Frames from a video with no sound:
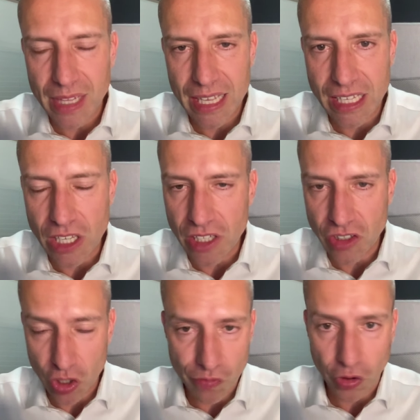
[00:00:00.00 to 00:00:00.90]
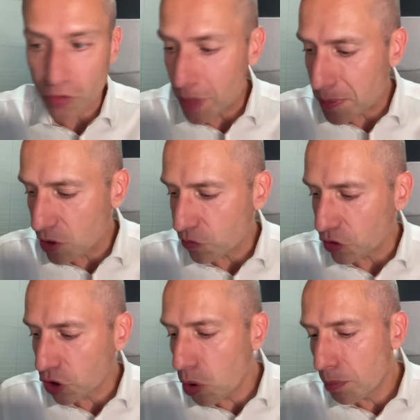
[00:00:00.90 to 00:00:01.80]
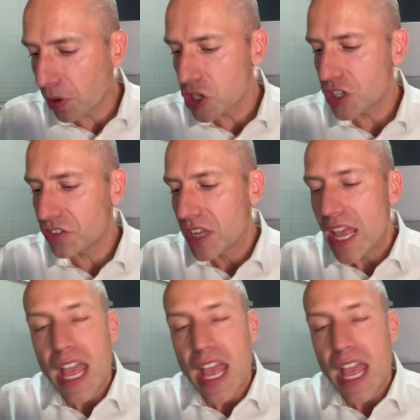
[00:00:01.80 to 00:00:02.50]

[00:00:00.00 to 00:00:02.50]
It's maybe your first home purchase.